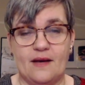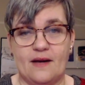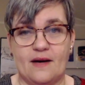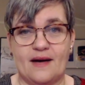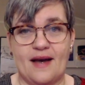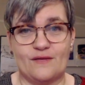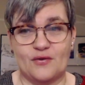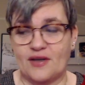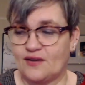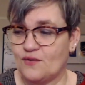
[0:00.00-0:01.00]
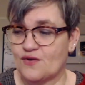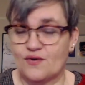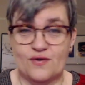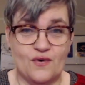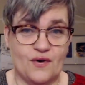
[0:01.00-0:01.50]
I have to get used to
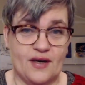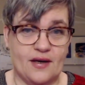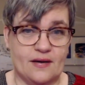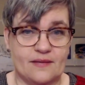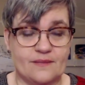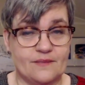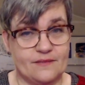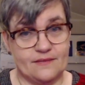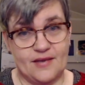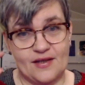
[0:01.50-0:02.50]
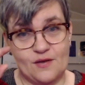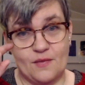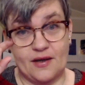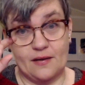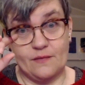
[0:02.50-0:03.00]
talking into
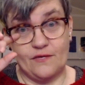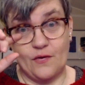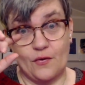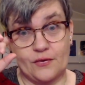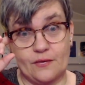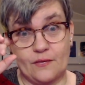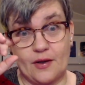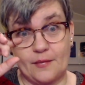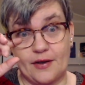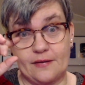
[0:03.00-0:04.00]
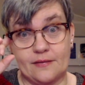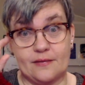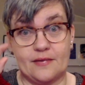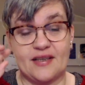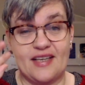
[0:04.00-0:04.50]
my phone
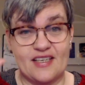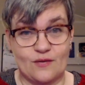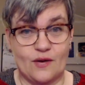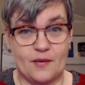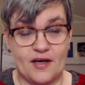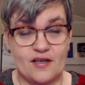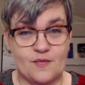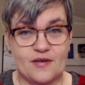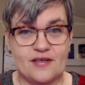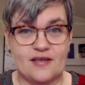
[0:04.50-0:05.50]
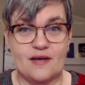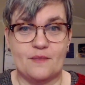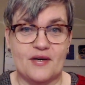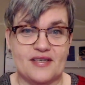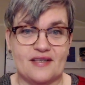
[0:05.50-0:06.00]
at least while my husband's
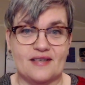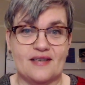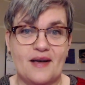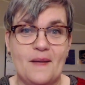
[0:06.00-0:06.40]
present.